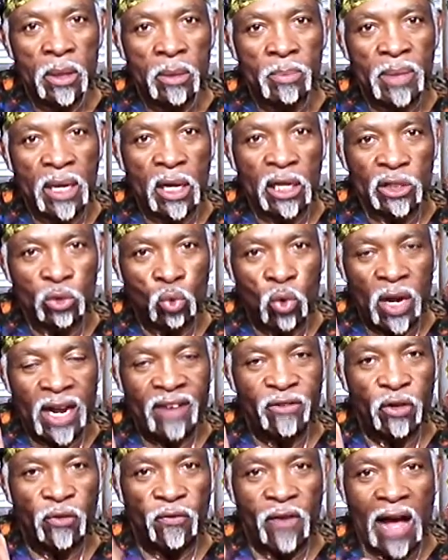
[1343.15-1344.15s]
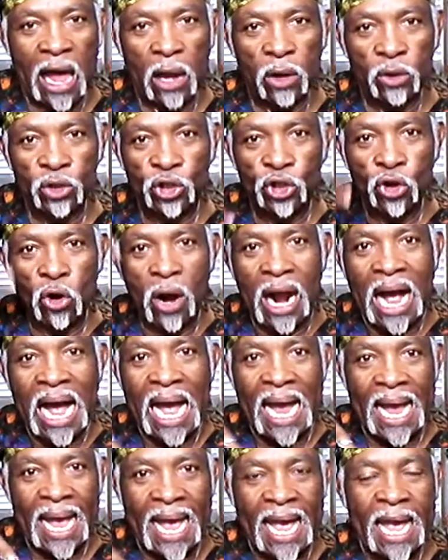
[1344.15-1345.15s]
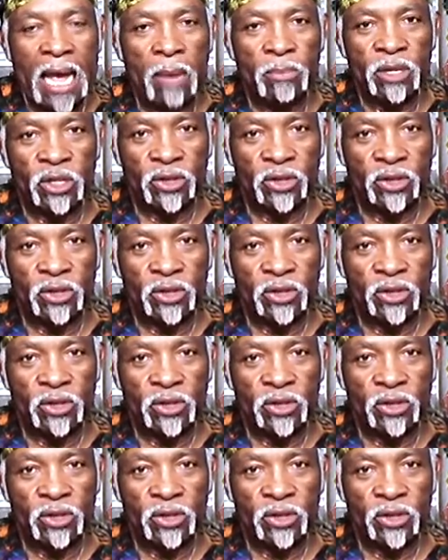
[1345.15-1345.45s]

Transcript: Because whatever follows your I am